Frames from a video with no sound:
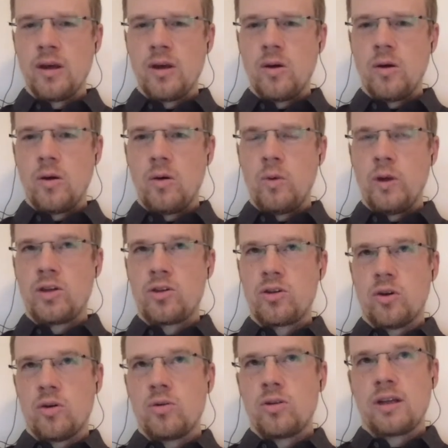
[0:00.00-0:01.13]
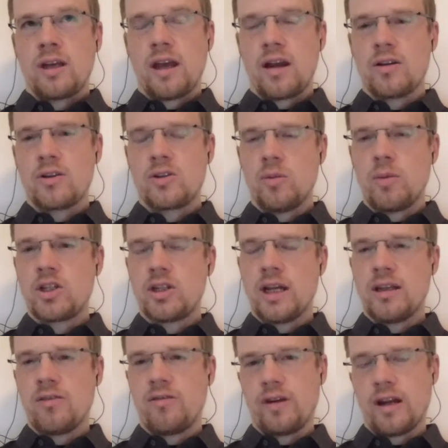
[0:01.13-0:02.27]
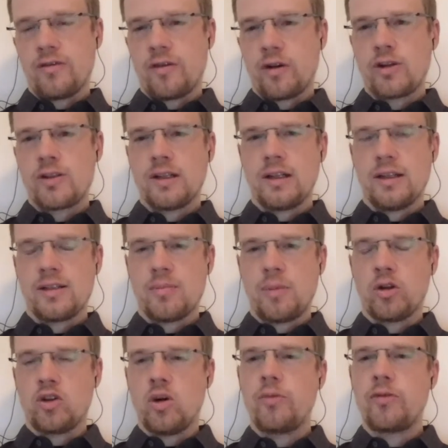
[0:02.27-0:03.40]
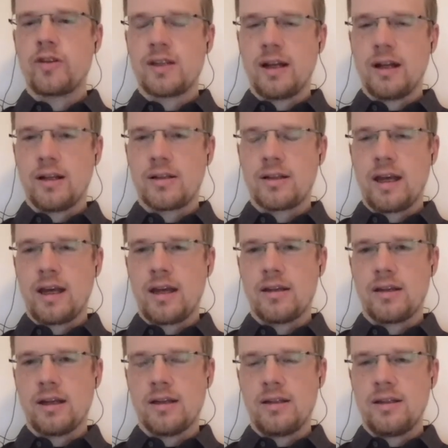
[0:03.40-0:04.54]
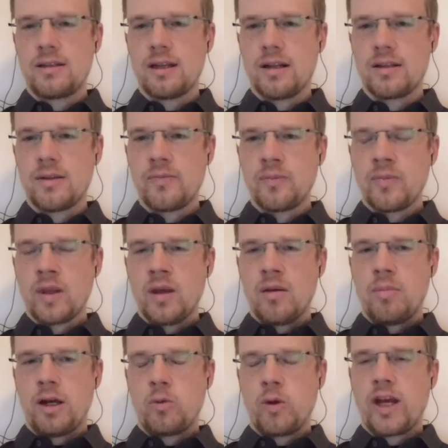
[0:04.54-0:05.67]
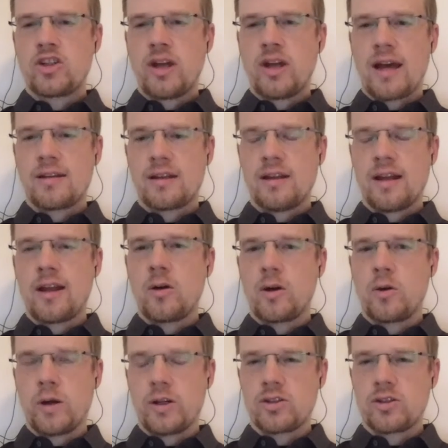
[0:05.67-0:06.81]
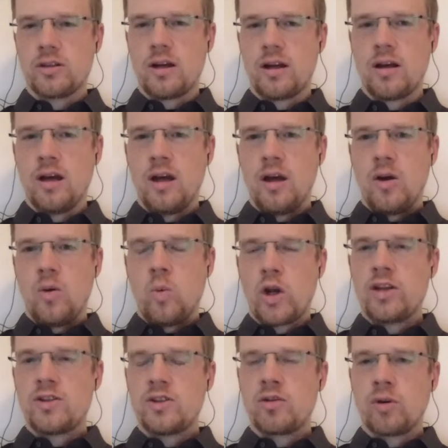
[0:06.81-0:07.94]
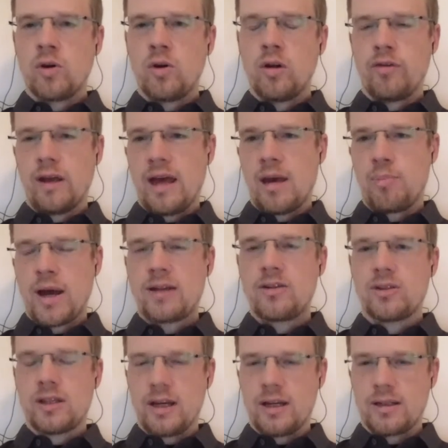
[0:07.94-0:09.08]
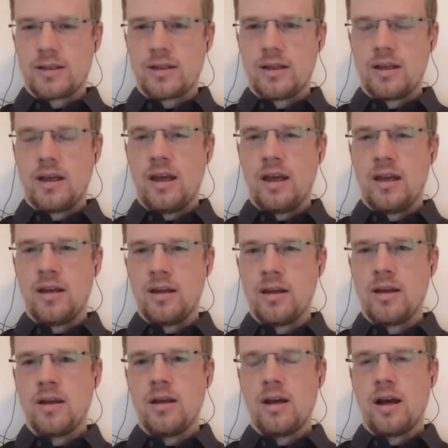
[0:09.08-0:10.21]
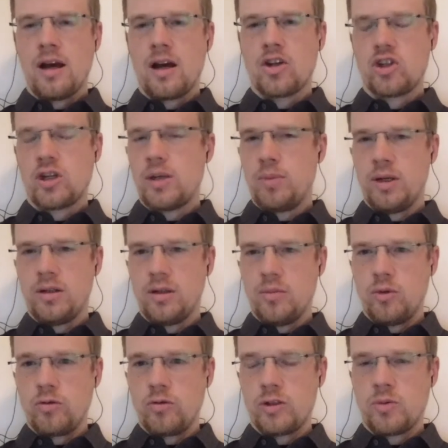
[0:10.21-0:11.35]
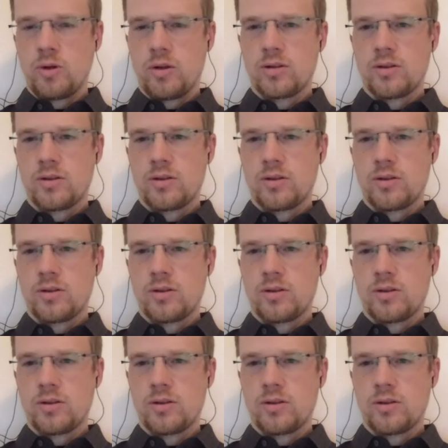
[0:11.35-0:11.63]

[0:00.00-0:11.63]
we don't care so much at first, at least, about Kupffer cells and T cells, but we actually ask another question. What is the role of hepatocytes in shaping the immune response?